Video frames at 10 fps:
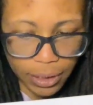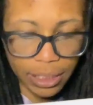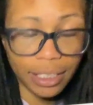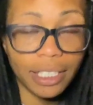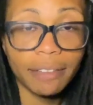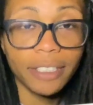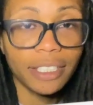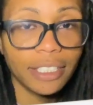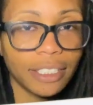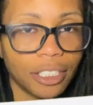because
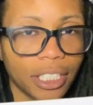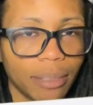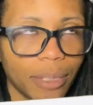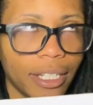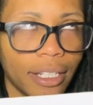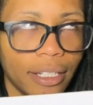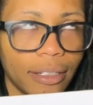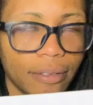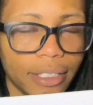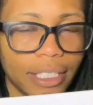everything's a shape.
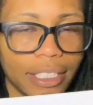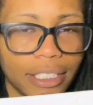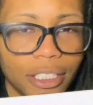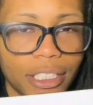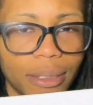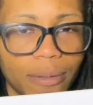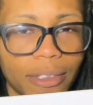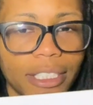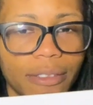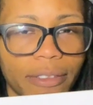Everything's a shape,
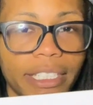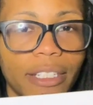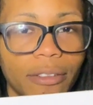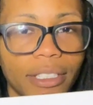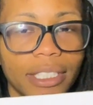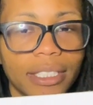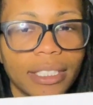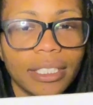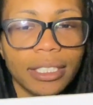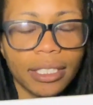right? We know
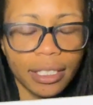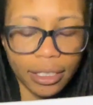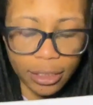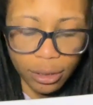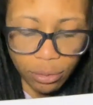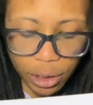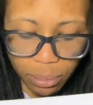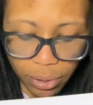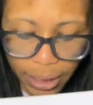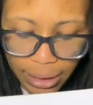this. So when you
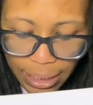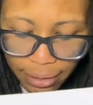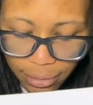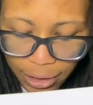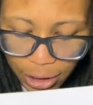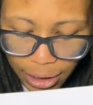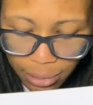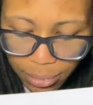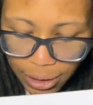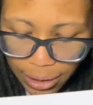break down the shapes